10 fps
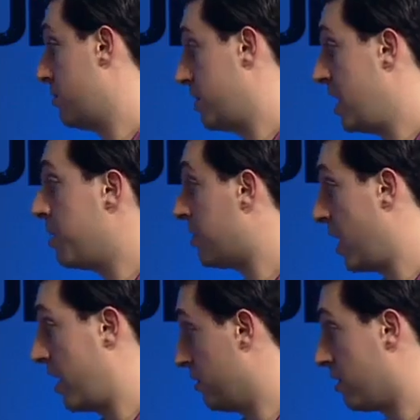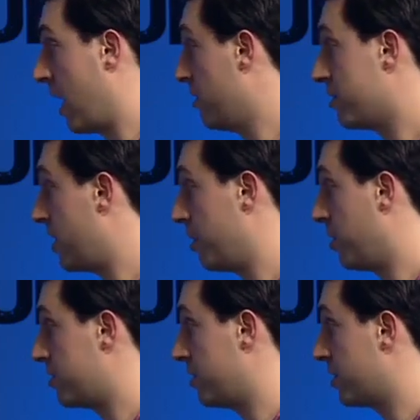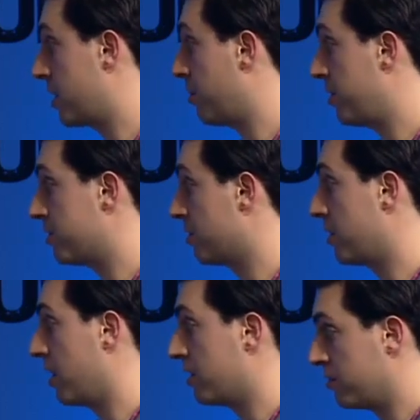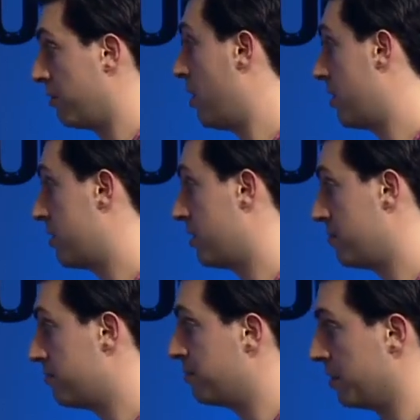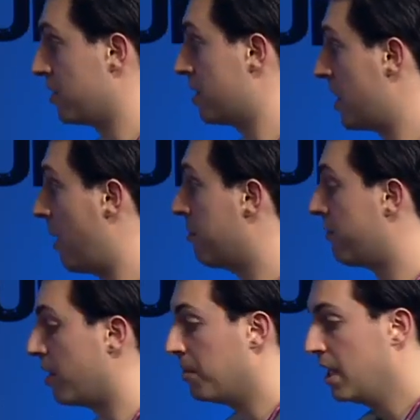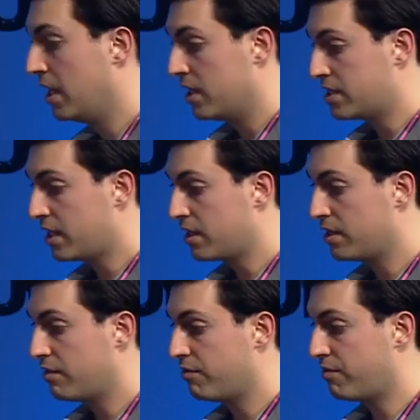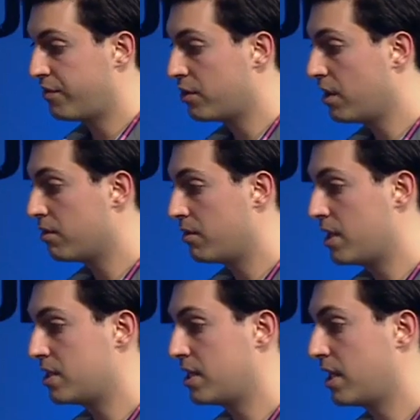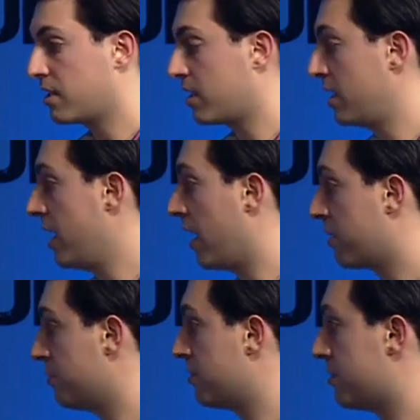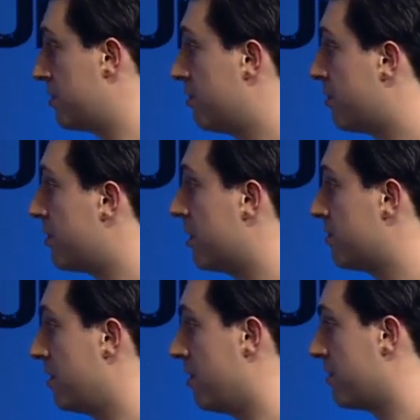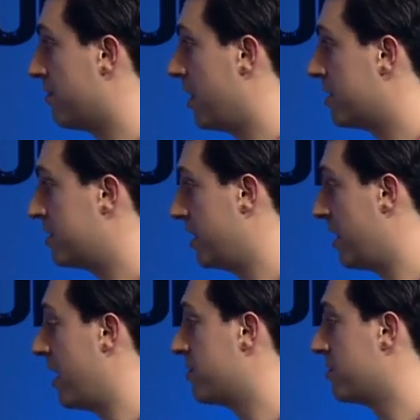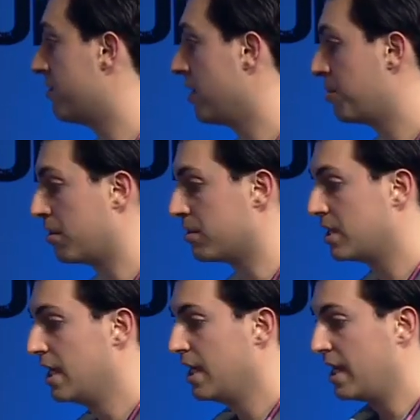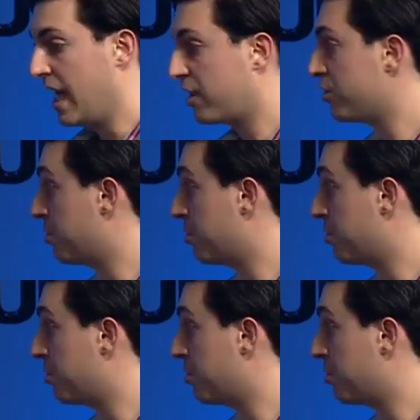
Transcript: team that I, look, I looked at a bunch of these companies early on, so I wanted to build on top of them. And second, they've figured out a way to take the Kinect, which is a two hundred, three hundred dollar device in the hands of developers, and actually